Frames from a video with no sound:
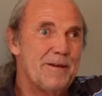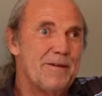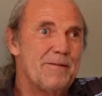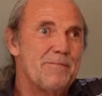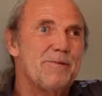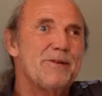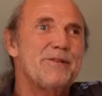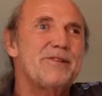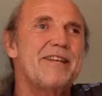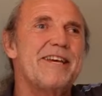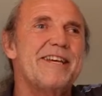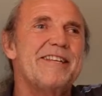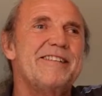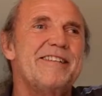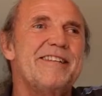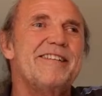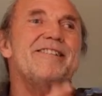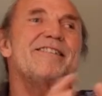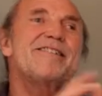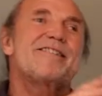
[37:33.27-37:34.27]
but they
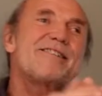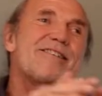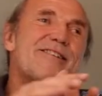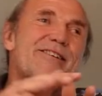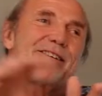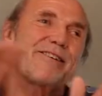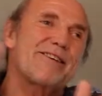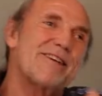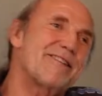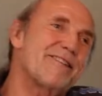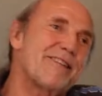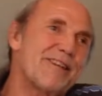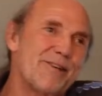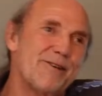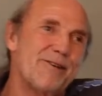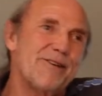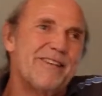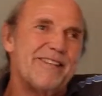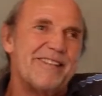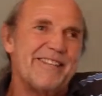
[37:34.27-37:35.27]
didn't get
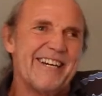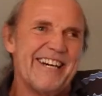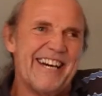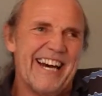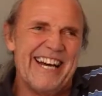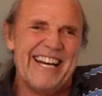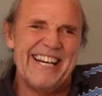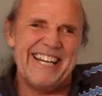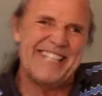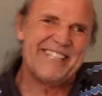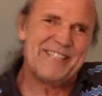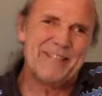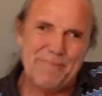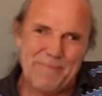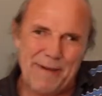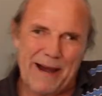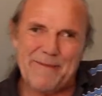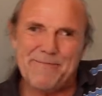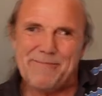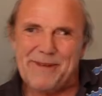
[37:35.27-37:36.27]
the
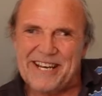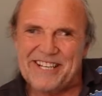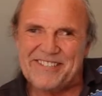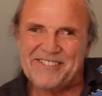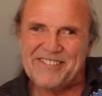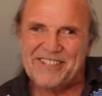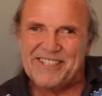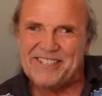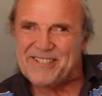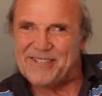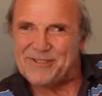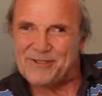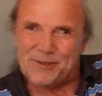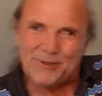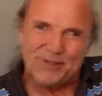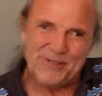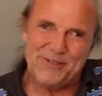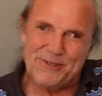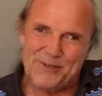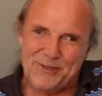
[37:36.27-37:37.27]
pipelines and
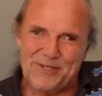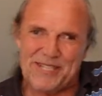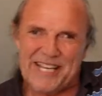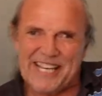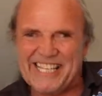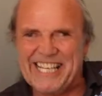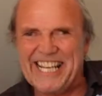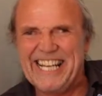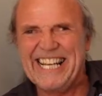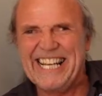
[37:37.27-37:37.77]
to take.